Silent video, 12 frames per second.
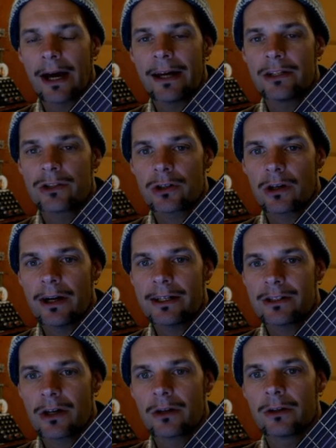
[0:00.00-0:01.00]
a
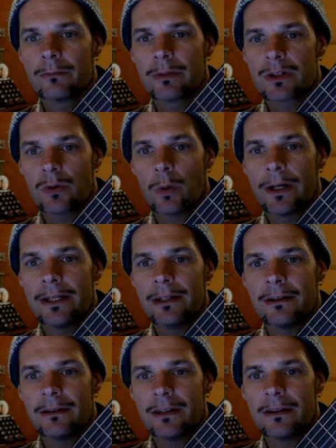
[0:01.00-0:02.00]
tritone
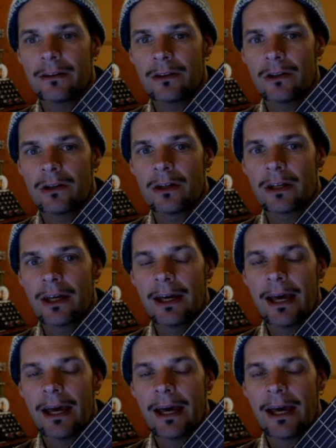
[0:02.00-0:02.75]
between the third